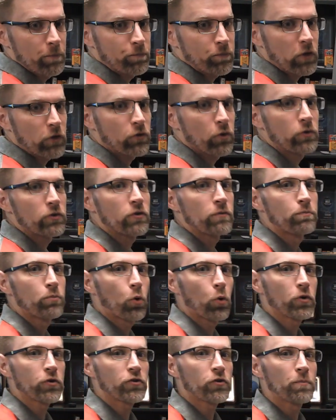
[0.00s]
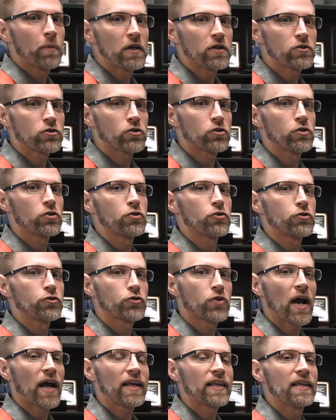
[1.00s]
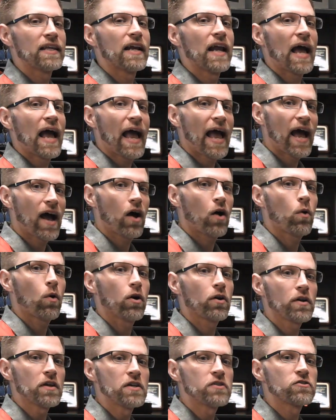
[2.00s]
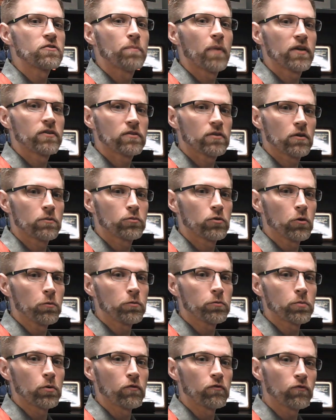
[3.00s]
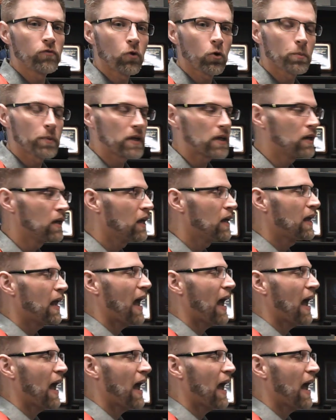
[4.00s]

So it's important to make sure you're tracking how are each of my subgroups performing